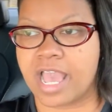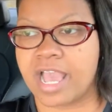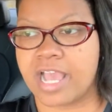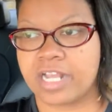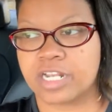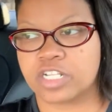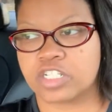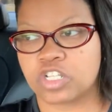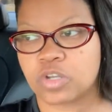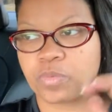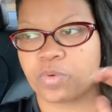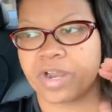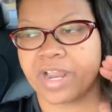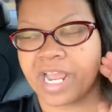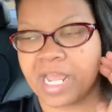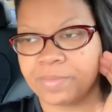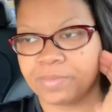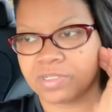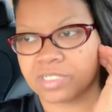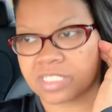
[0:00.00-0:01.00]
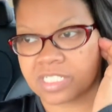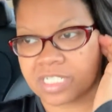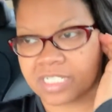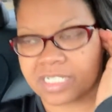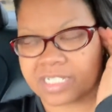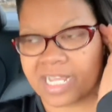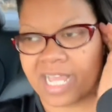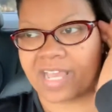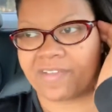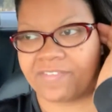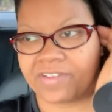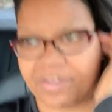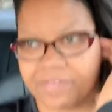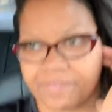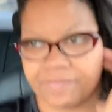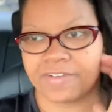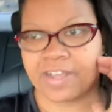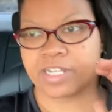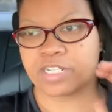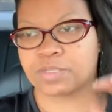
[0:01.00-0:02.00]
And so we're able to save and
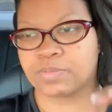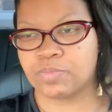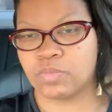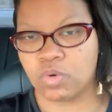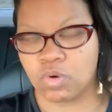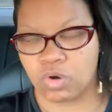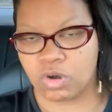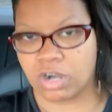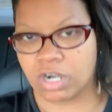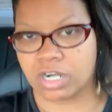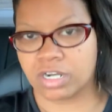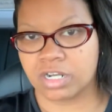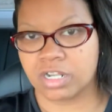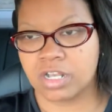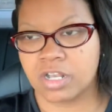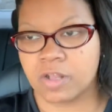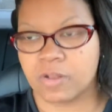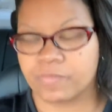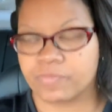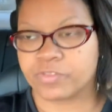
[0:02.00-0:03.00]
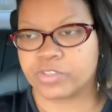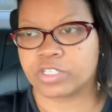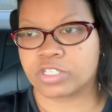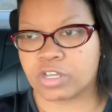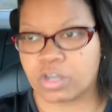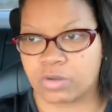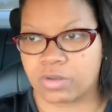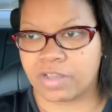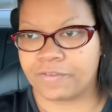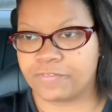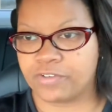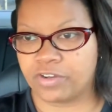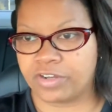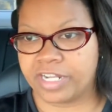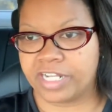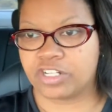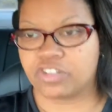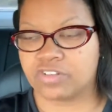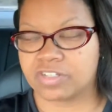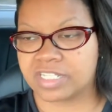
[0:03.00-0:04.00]
invest more. So if you're
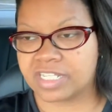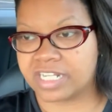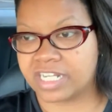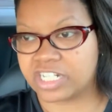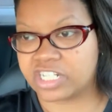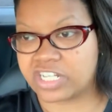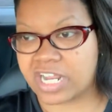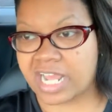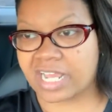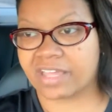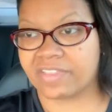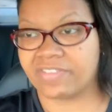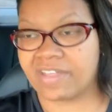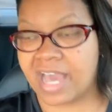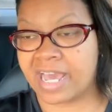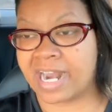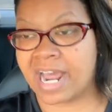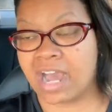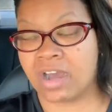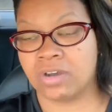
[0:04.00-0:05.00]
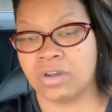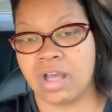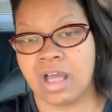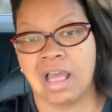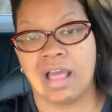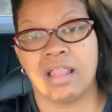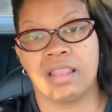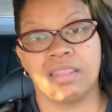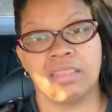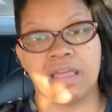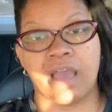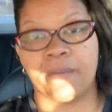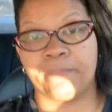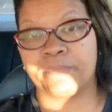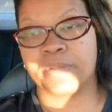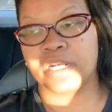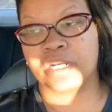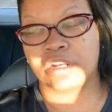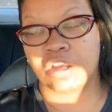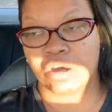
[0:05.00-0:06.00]
interested in checking that out, let
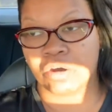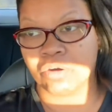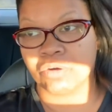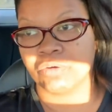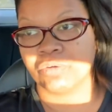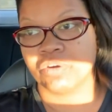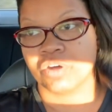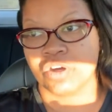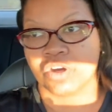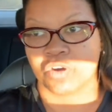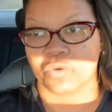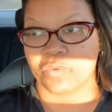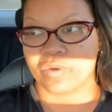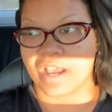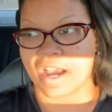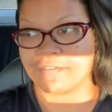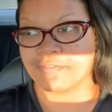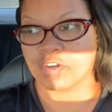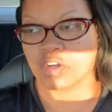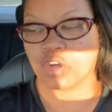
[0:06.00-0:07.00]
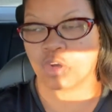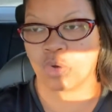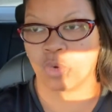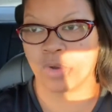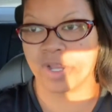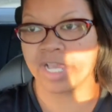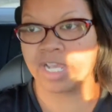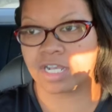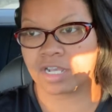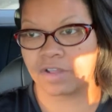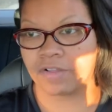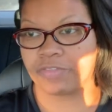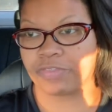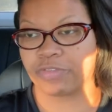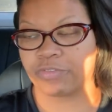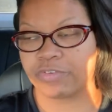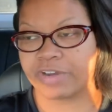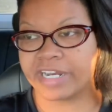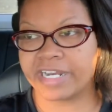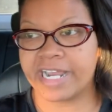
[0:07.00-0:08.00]
me know. We have a quick
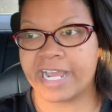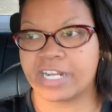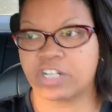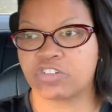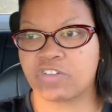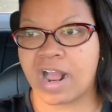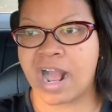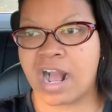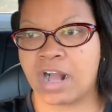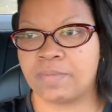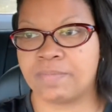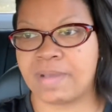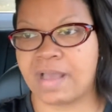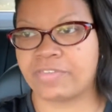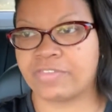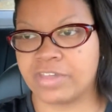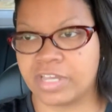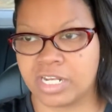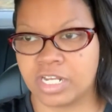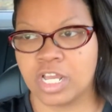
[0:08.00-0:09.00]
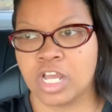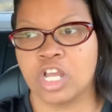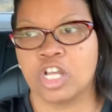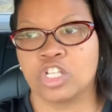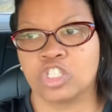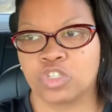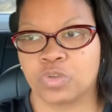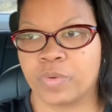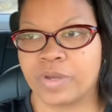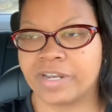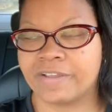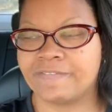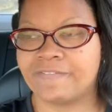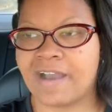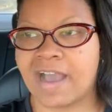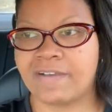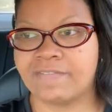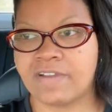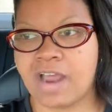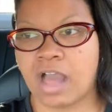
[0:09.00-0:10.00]
three-day trial method.
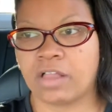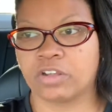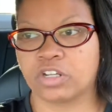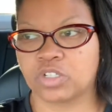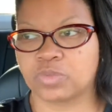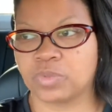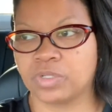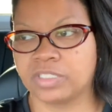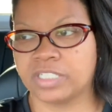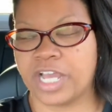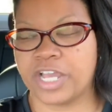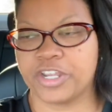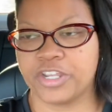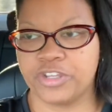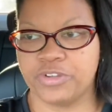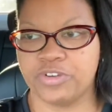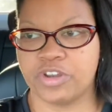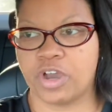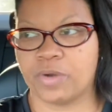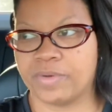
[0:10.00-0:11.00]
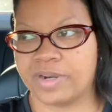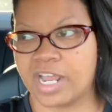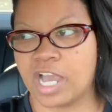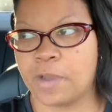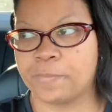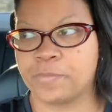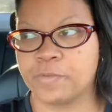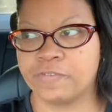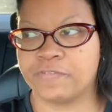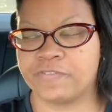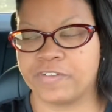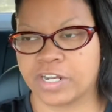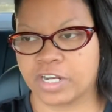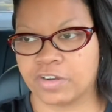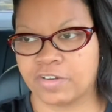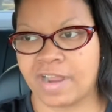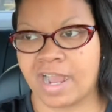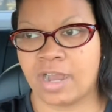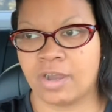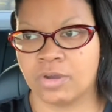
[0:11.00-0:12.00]
$25 will let you know and help you
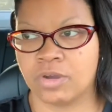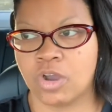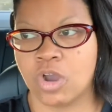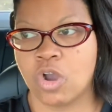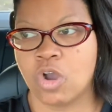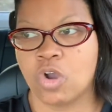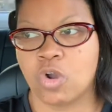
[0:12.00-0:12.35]
figure out